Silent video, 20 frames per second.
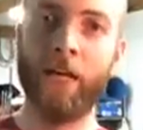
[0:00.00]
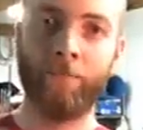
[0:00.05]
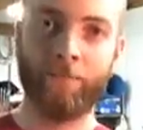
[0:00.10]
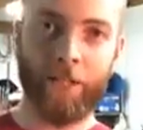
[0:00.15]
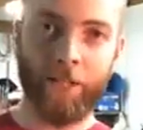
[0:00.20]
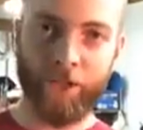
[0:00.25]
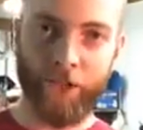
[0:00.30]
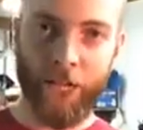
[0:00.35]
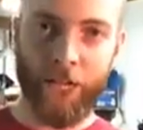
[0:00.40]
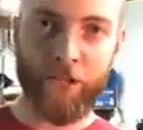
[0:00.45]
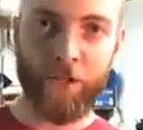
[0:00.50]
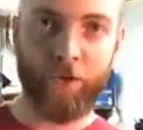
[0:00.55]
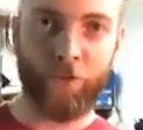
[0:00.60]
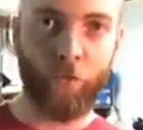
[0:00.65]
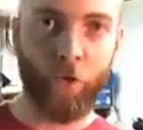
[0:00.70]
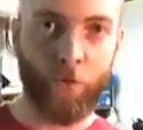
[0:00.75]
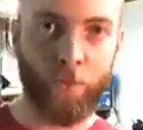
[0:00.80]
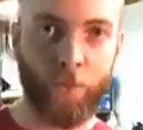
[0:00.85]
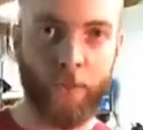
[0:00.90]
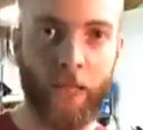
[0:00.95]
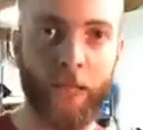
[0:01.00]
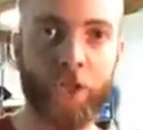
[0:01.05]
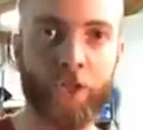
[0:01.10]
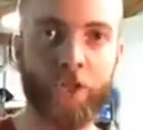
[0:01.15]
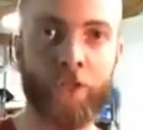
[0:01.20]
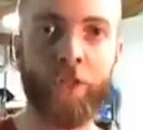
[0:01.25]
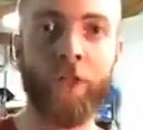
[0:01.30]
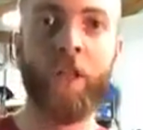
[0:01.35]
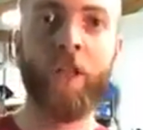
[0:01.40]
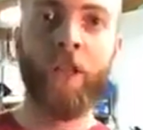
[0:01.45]
They changed the
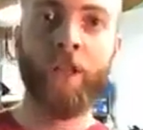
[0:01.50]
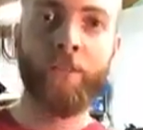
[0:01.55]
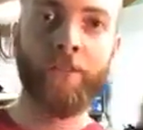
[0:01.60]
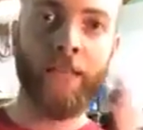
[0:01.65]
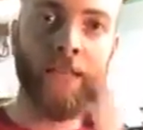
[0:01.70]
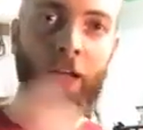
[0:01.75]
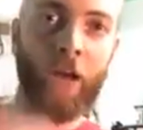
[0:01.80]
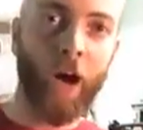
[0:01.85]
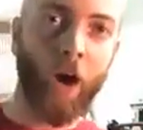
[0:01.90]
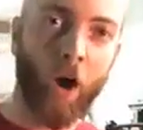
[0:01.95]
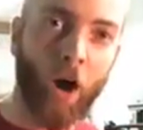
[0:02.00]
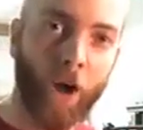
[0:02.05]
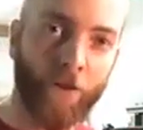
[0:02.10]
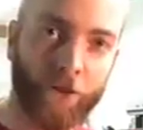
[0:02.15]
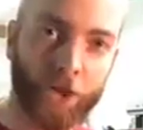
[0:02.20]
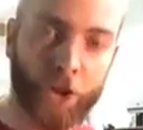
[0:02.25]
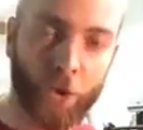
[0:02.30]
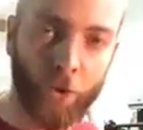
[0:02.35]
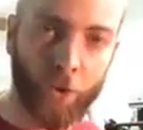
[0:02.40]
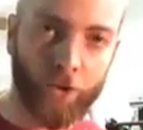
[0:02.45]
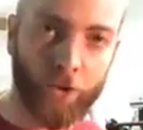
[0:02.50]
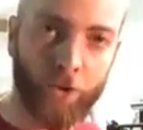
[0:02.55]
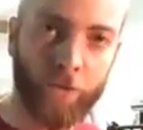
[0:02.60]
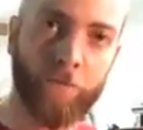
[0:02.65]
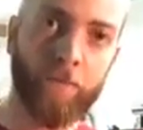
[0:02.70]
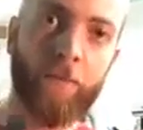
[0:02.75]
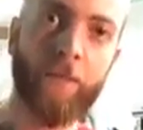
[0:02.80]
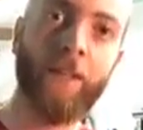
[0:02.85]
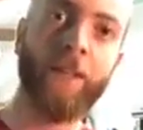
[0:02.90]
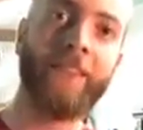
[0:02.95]
formulation. They offshored them.